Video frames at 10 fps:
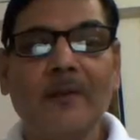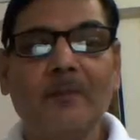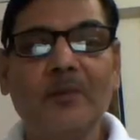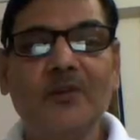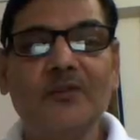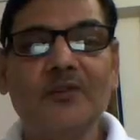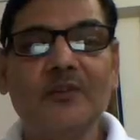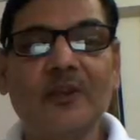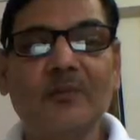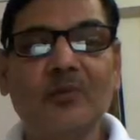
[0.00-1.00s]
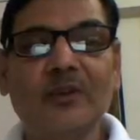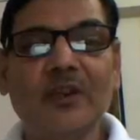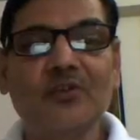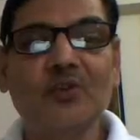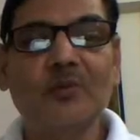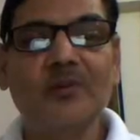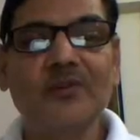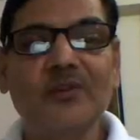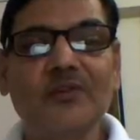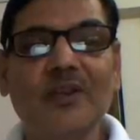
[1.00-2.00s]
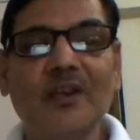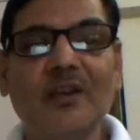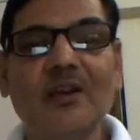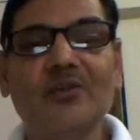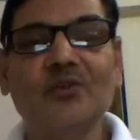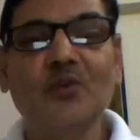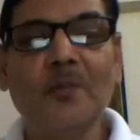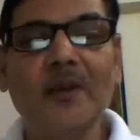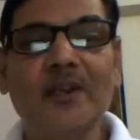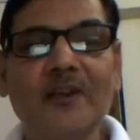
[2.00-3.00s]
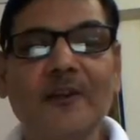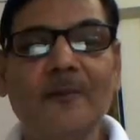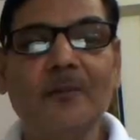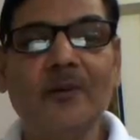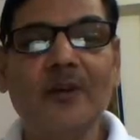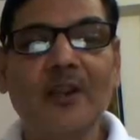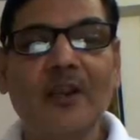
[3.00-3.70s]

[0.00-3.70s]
Means double crossover, since they are not so many in number,